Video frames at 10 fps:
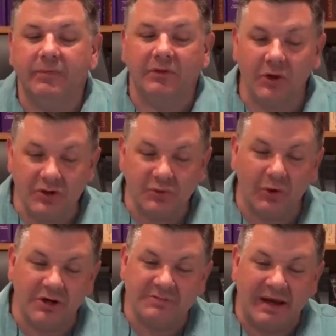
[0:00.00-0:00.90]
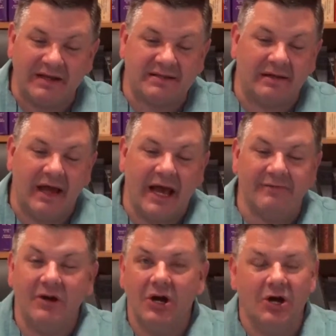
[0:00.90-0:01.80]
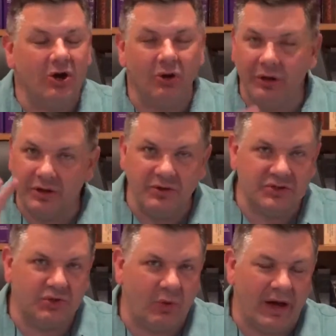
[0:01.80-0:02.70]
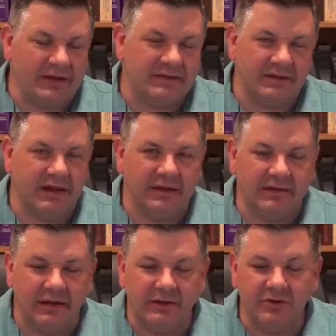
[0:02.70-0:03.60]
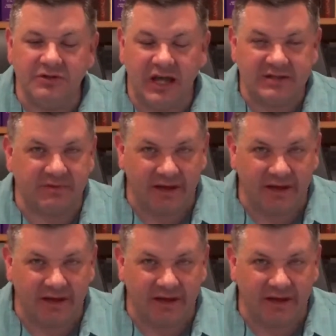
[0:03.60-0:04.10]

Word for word: Those words made us alive are only used twice in the, in the New Testament.